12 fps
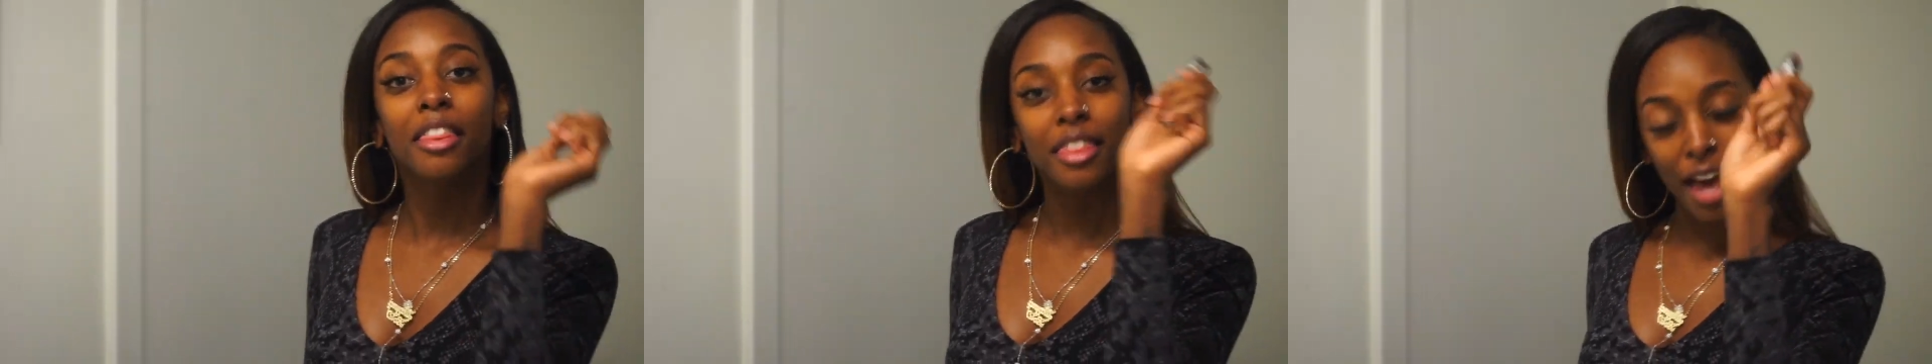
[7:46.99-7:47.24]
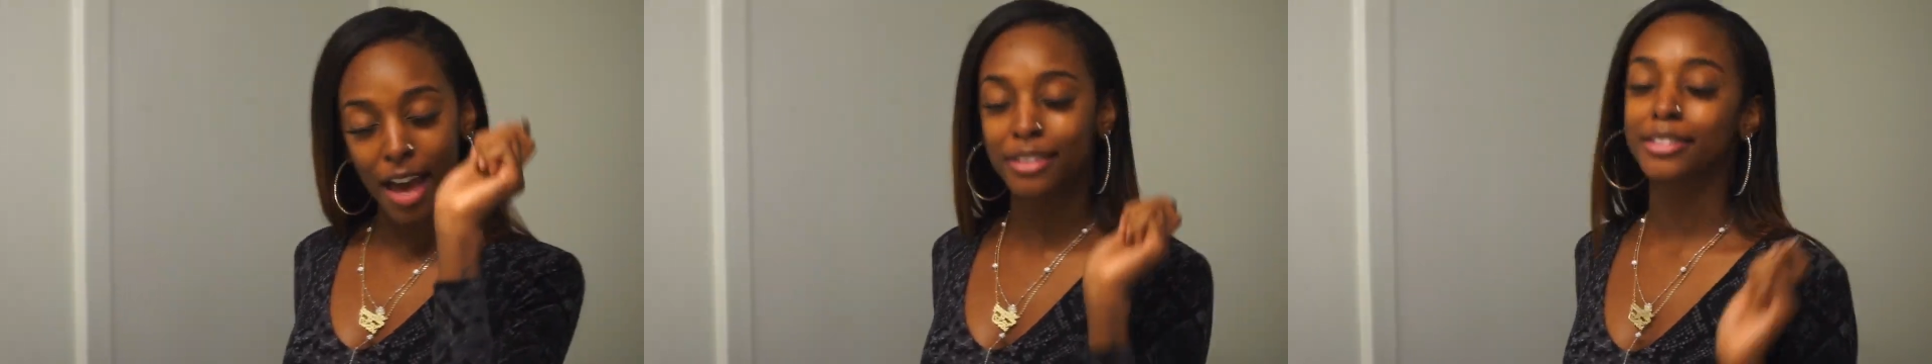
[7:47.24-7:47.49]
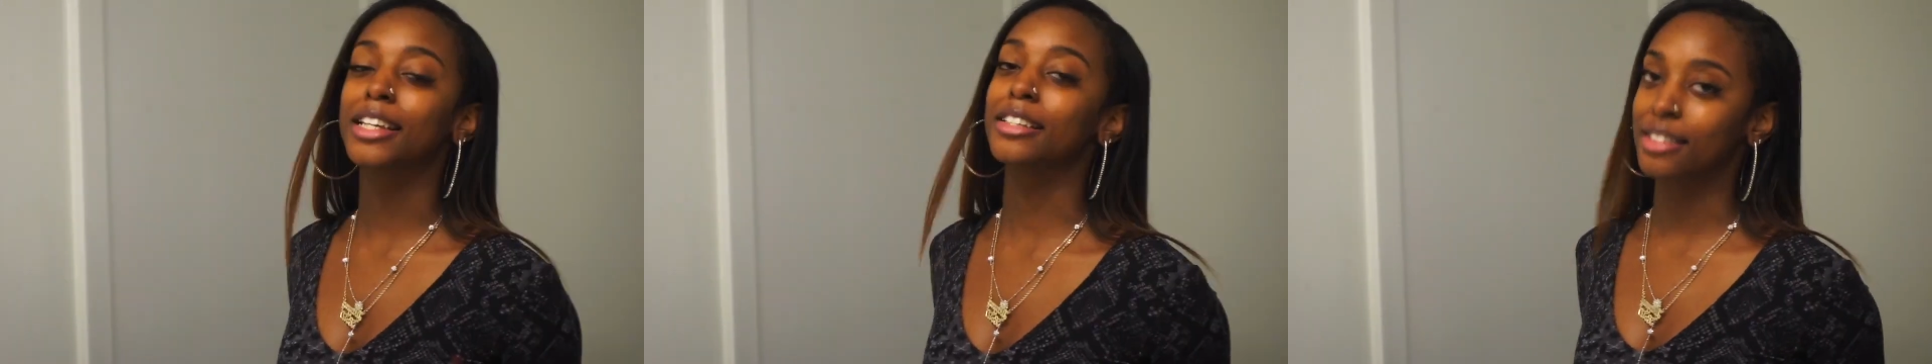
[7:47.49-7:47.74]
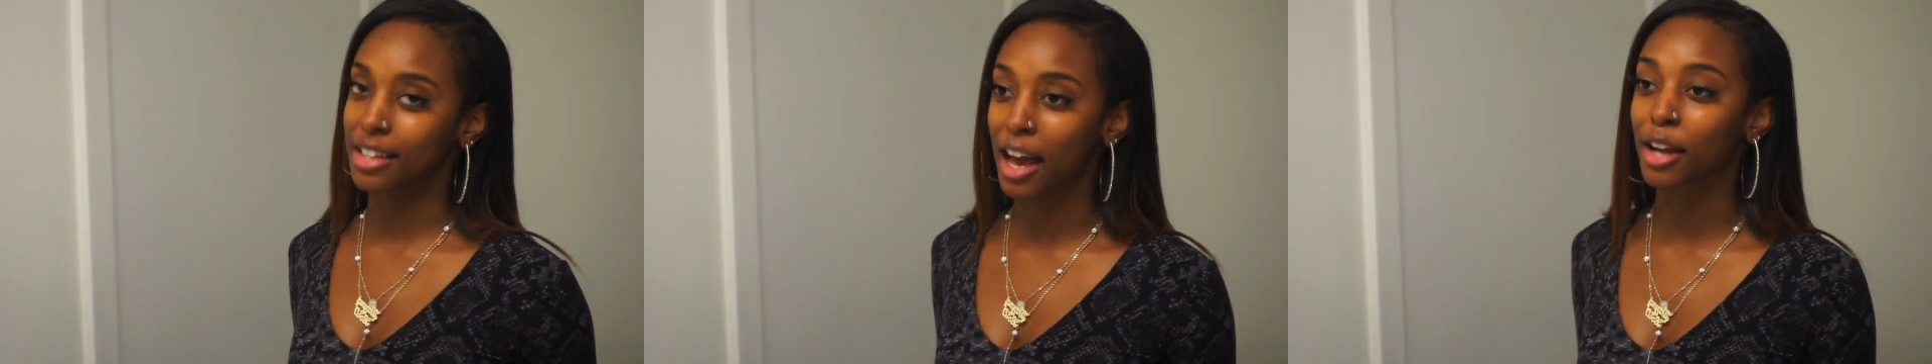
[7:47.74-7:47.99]
that
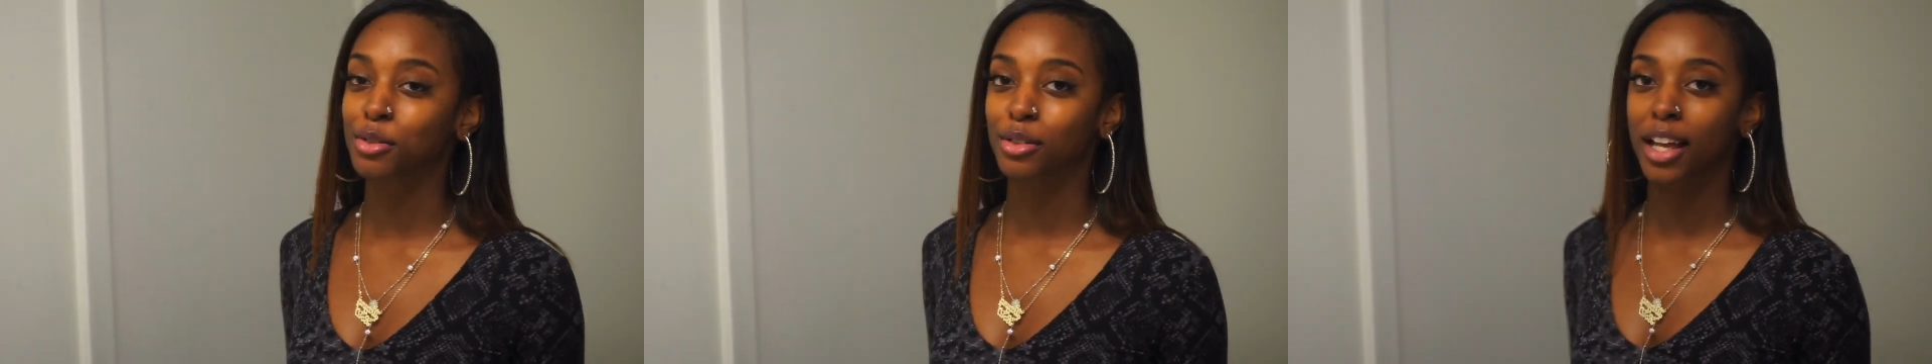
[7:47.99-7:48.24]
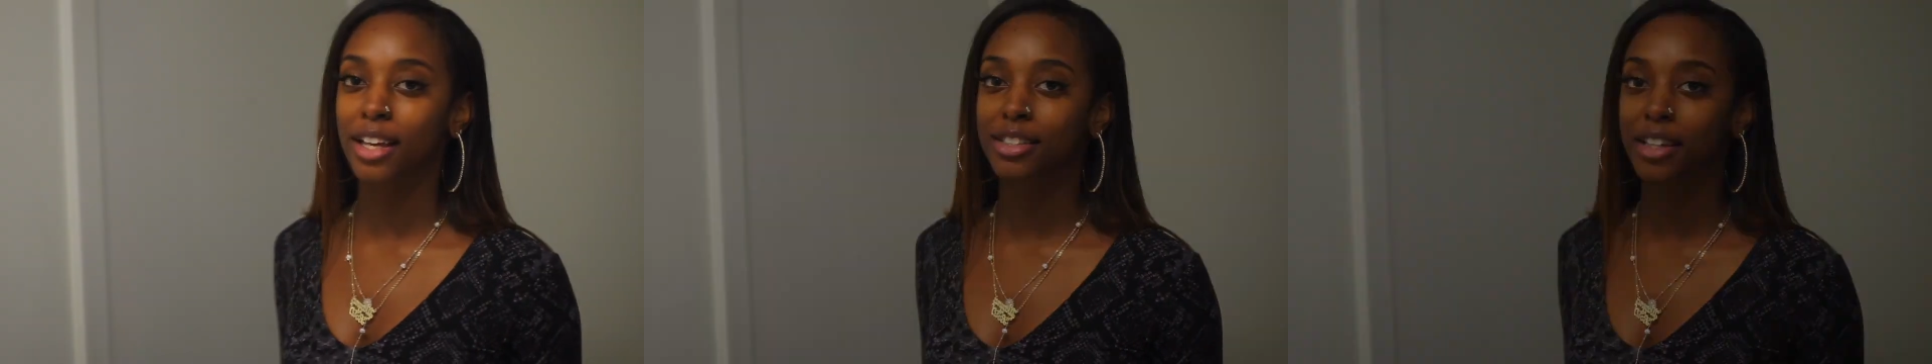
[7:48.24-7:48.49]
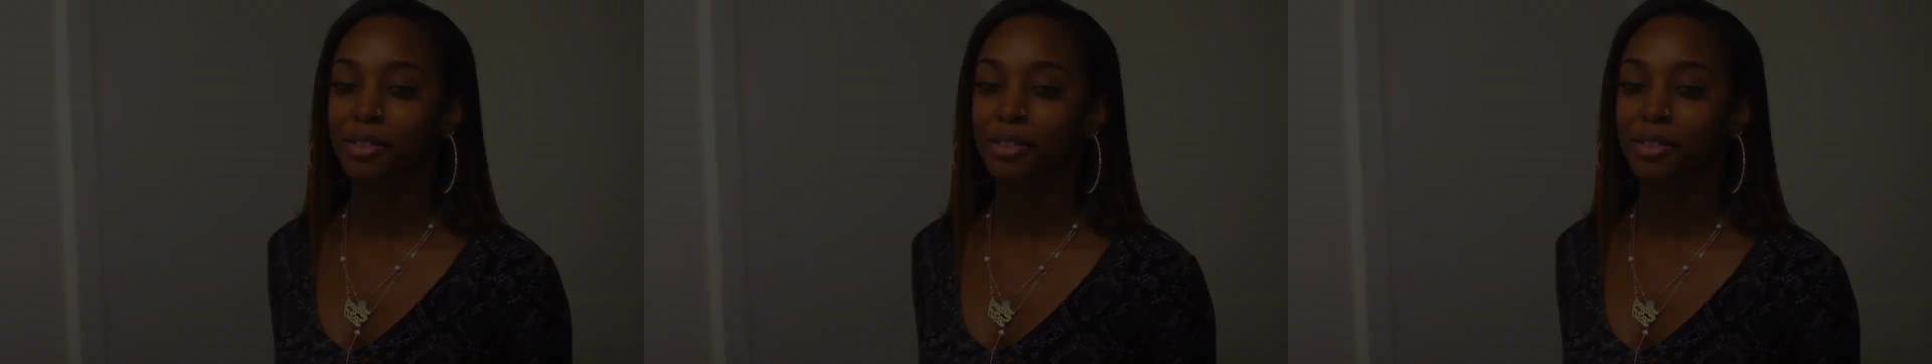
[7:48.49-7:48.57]
is the actual last step.